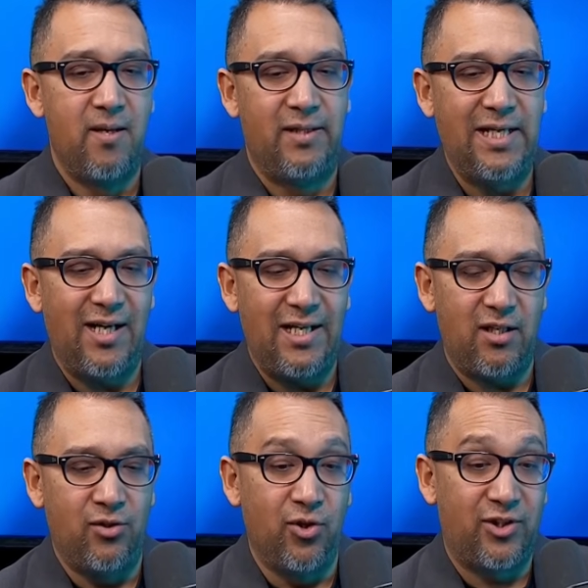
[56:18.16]
Then I
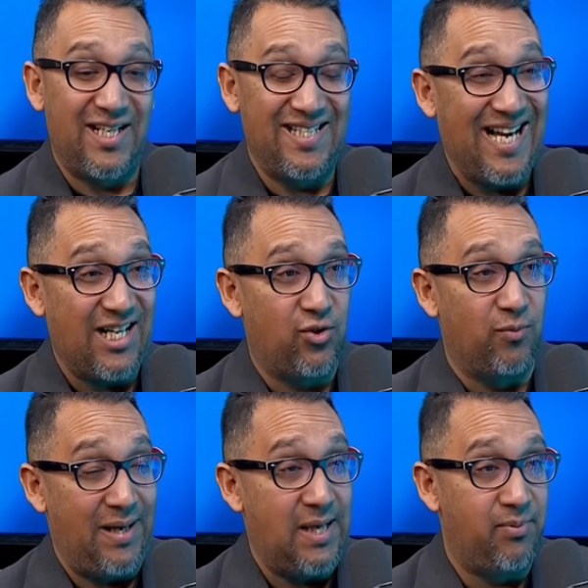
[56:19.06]
looked at the actual
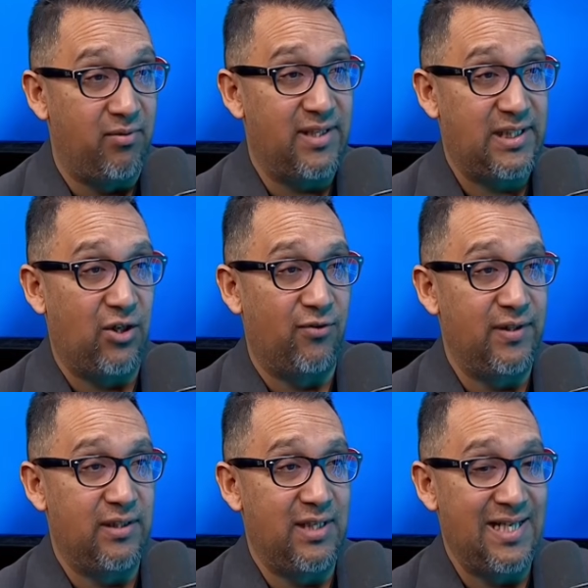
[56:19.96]
paper itself
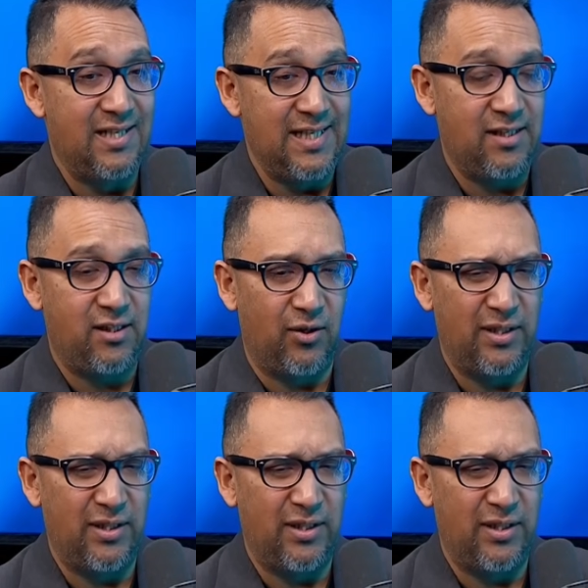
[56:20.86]
in detail.